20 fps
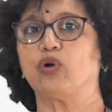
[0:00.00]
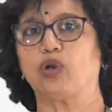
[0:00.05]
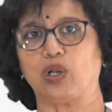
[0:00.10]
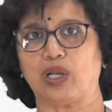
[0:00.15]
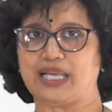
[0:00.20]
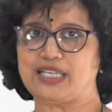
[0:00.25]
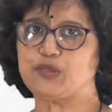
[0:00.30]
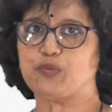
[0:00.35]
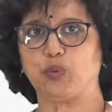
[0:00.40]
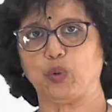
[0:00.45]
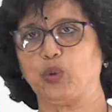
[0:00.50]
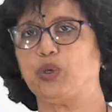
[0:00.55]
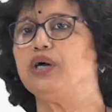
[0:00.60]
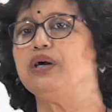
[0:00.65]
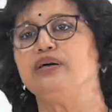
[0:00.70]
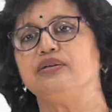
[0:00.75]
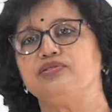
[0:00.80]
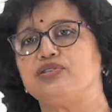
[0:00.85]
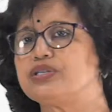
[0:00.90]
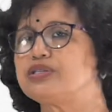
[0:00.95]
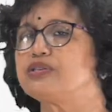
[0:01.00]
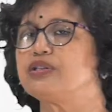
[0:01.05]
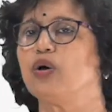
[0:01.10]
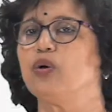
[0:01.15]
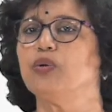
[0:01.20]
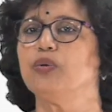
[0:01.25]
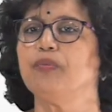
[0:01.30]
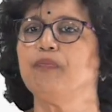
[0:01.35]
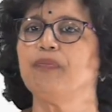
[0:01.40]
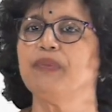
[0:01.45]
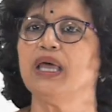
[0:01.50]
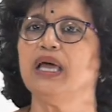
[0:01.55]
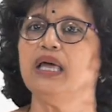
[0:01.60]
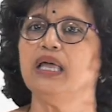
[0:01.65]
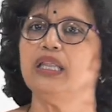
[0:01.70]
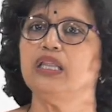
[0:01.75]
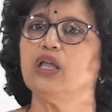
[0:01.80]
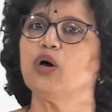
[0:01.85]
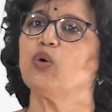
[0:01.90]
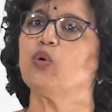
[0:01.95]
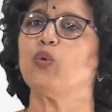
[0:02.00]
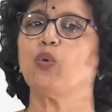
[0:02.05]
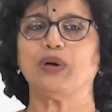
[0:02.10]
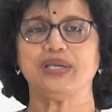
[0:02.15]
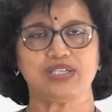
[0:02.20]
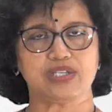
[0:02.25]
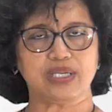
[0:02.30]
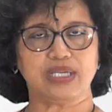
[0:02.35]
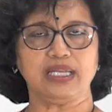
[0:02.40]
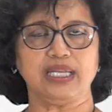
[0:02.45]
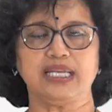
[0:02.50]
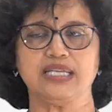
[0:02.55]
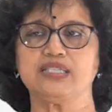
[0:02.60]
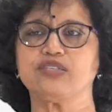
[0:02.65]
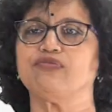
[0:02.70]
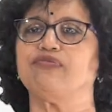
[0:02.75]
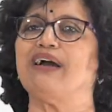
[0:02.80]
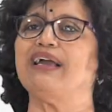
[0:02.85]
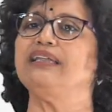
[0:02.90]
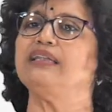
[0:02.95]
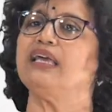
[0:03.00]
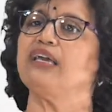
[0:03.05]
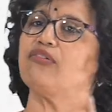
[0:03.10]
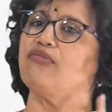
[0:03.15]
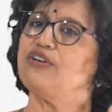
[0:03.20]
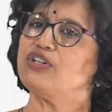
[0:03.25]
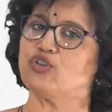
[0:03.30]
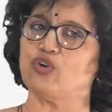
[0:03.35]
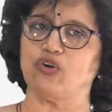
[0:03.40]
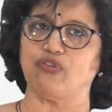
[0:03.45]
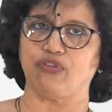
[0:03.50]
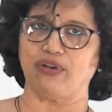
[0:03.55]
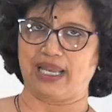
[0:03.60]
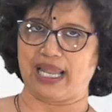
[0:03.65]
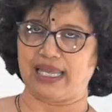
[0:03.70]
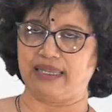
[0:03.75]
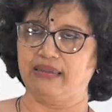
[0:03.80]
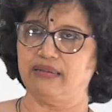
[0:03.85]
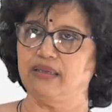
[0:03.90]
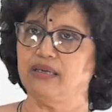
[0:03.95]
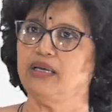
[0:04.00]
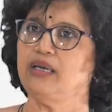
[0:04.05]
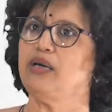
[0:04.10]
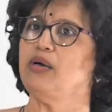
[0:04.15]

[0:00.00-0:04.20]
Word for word: what all I spoke just now. Now question is find the equation of a line